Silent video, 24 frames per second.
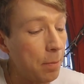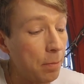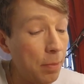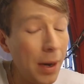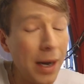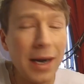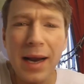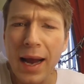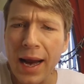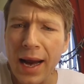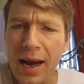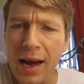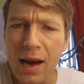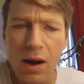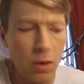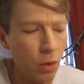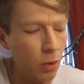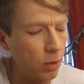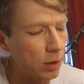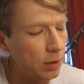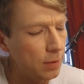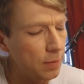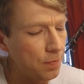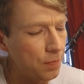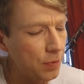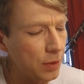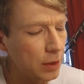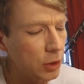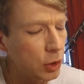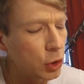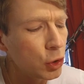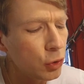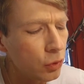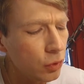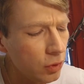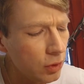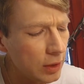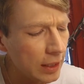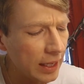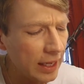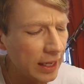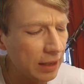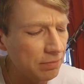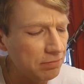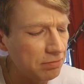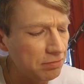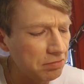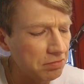But how?
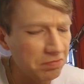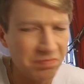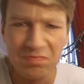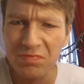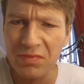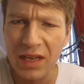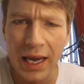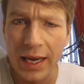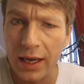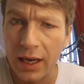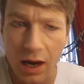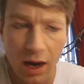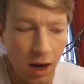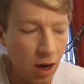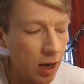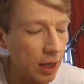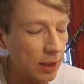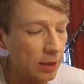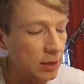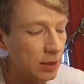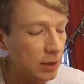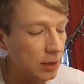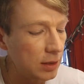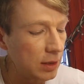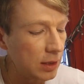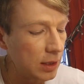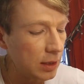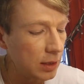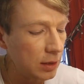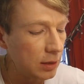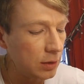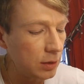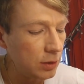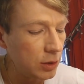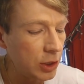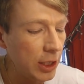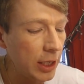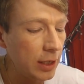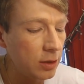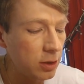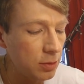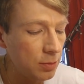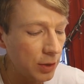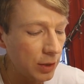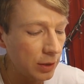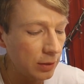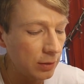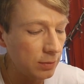Surely it can't.
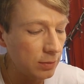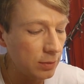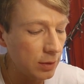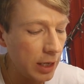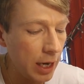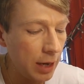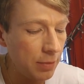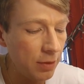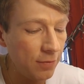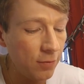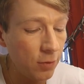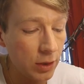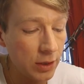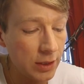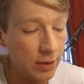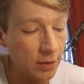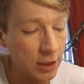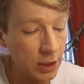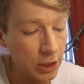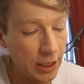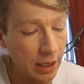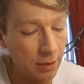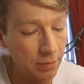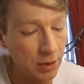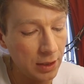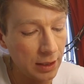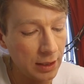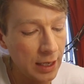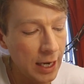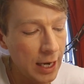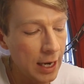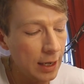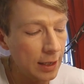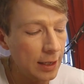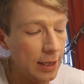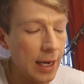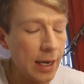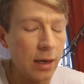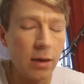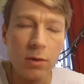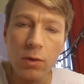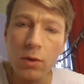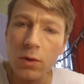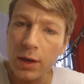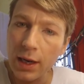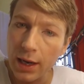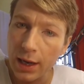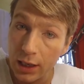Gentlemen, came the voice of the chaplain, let
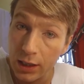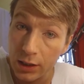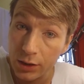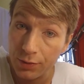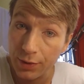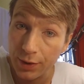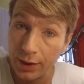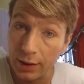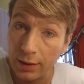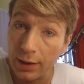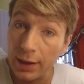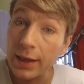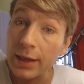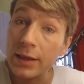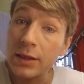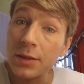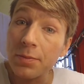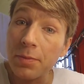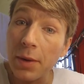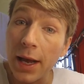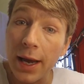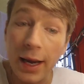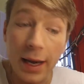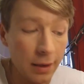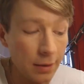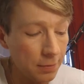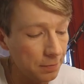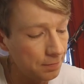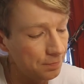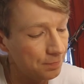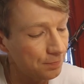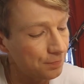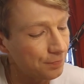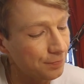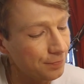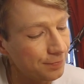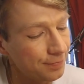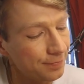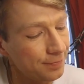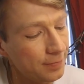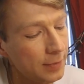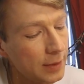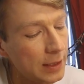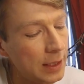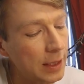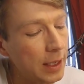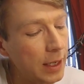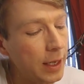Lord Asriel explain.
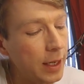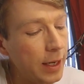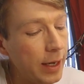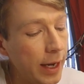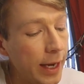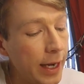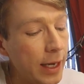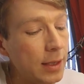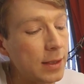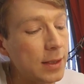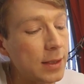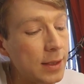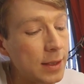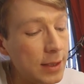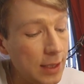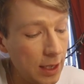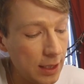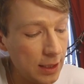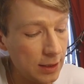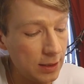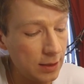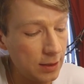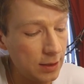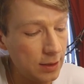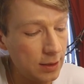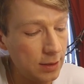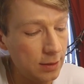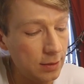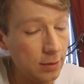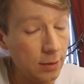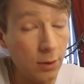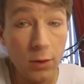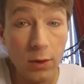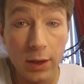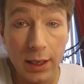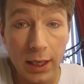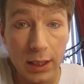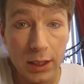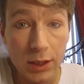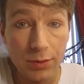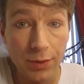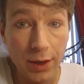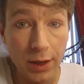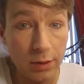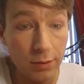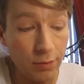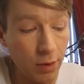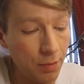It's dust, Lord
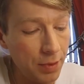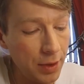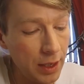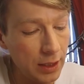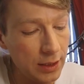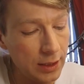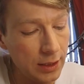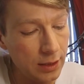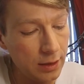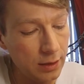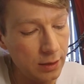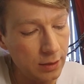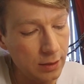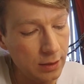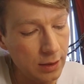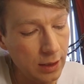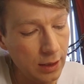Asriel repeated.